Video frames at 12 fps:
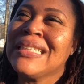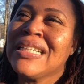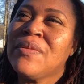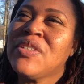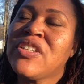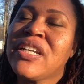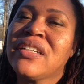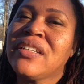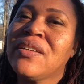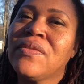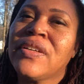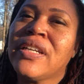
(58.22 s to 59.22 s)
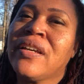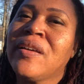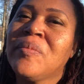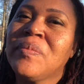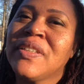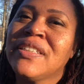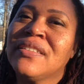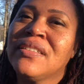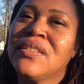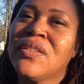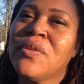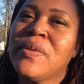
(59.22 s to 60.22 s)
cover it up,
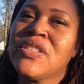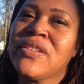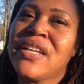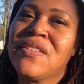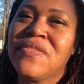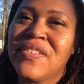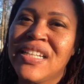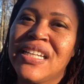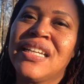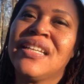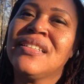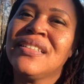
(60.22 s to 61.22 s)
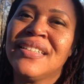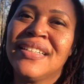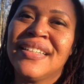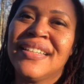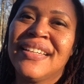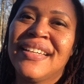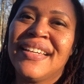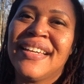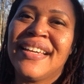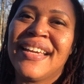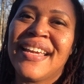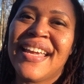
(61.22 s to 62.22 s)
or we try to fit in.
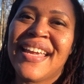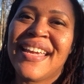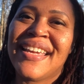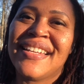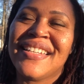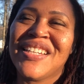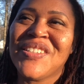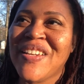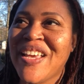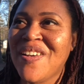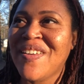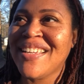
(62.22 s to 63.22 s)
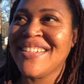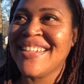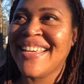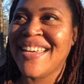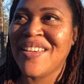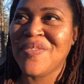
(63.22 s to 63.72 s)
And, you know, now I